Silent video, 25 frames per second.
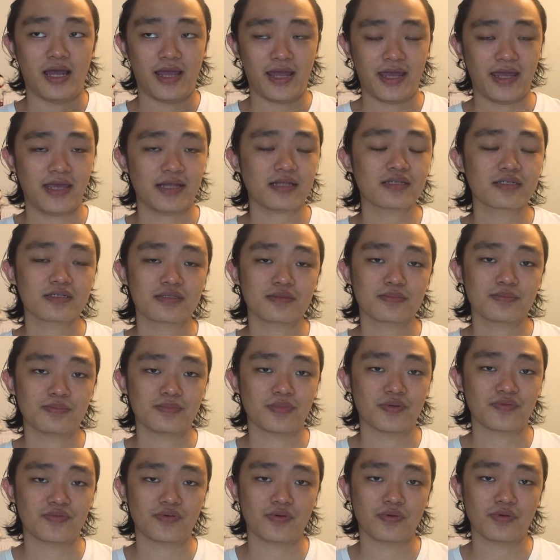ahead
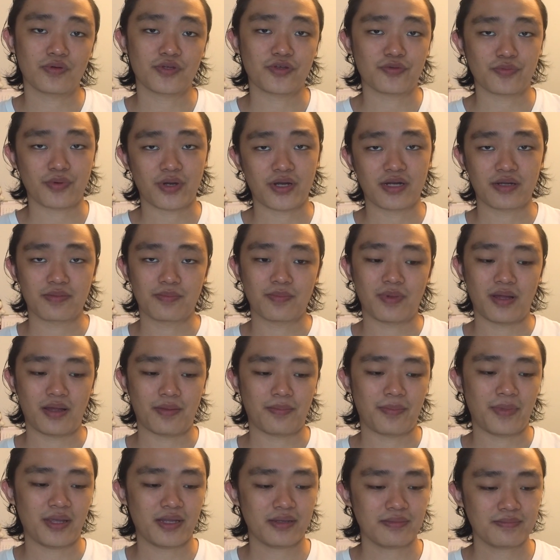before you rent an
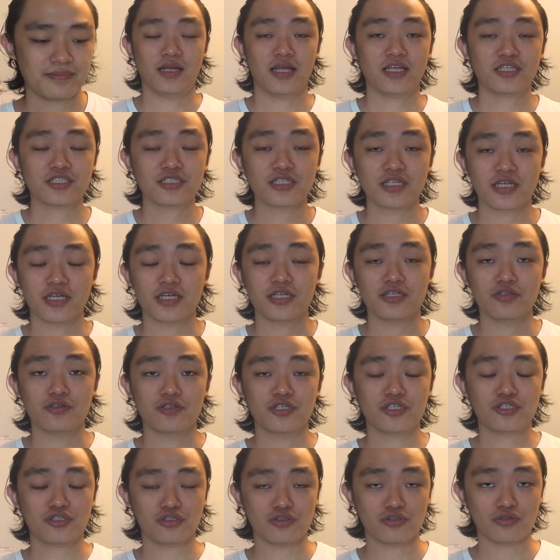apartment. Next thing you
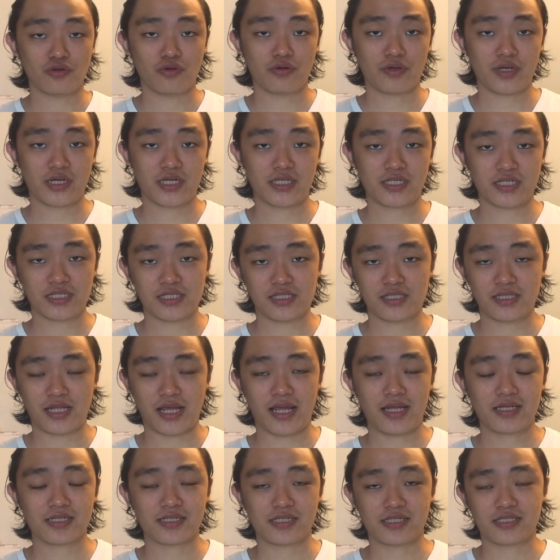need to notice is
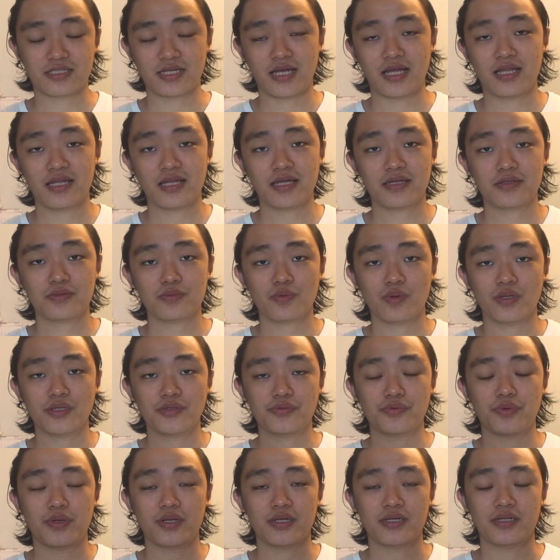that in Thailand, when
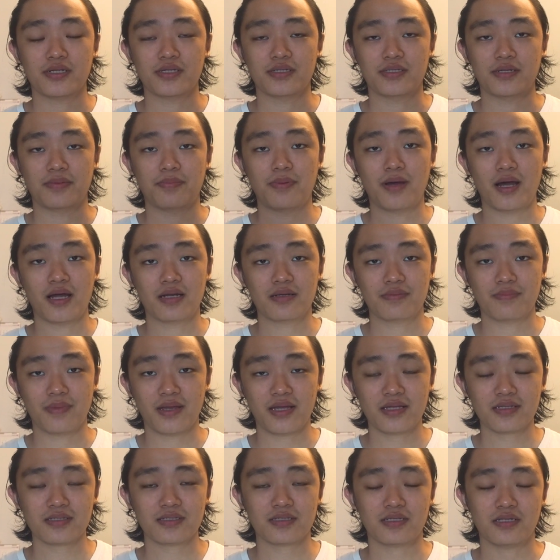you rent an
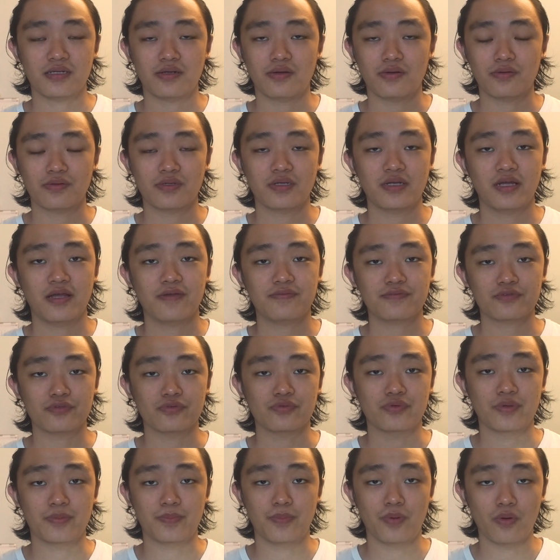apartment, the owner have to
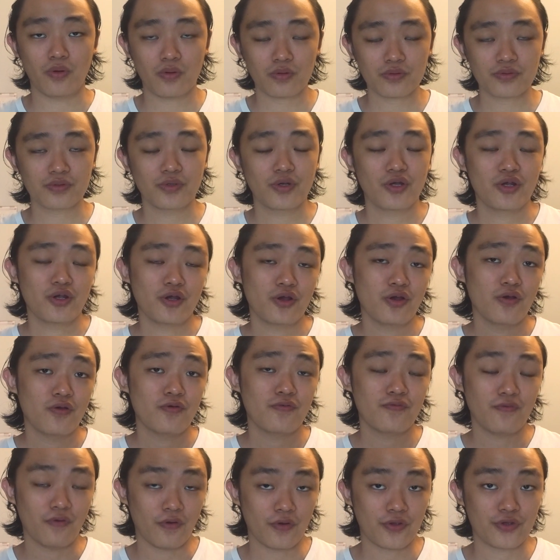report
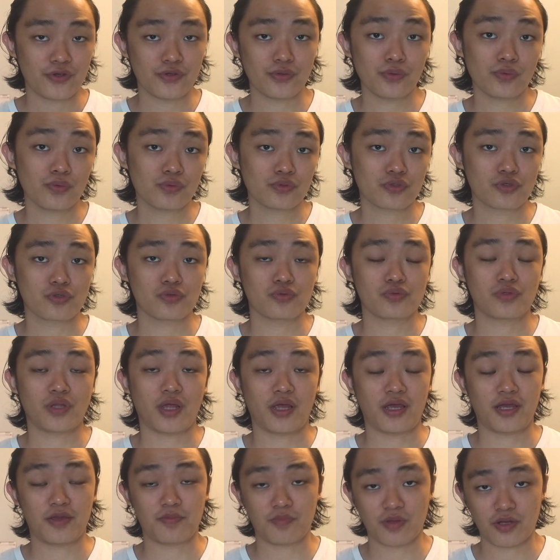for you to
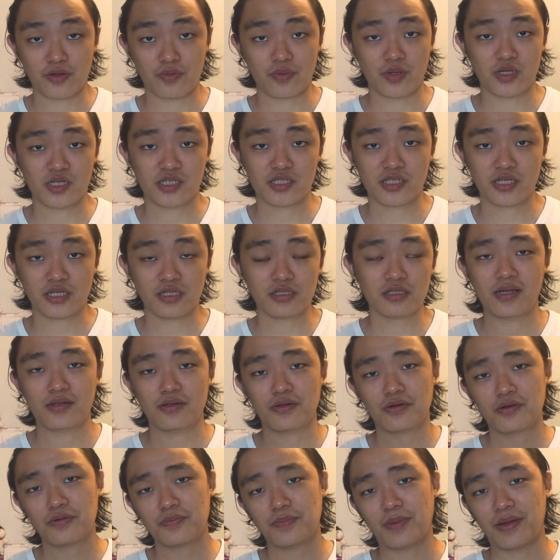the immigration. A
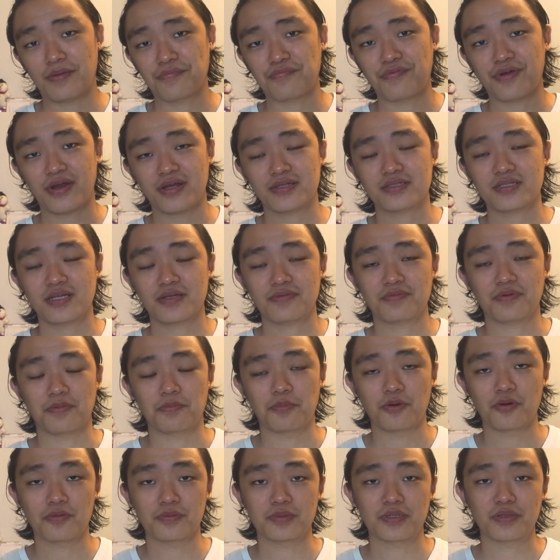lot of my friends have a
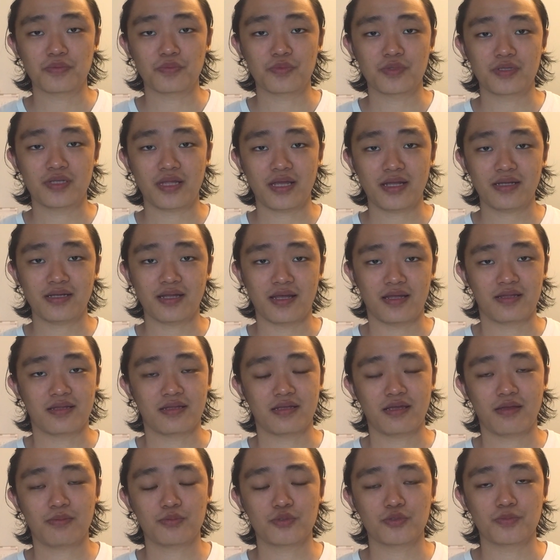problem with that and they
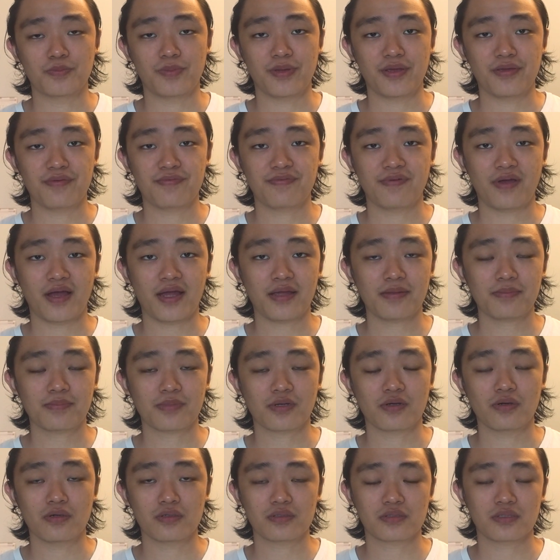have to pay fine
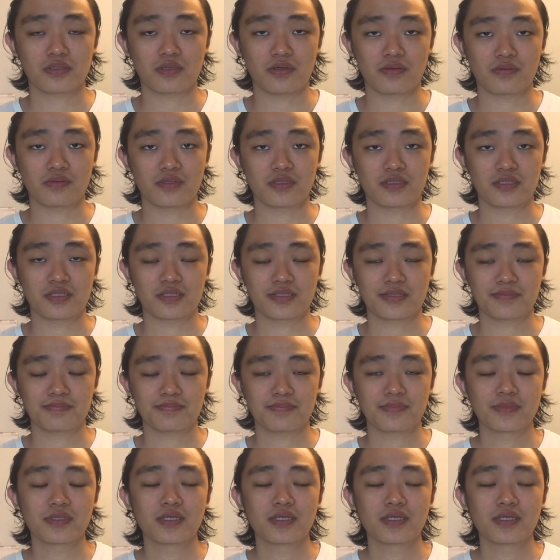because the owner didn't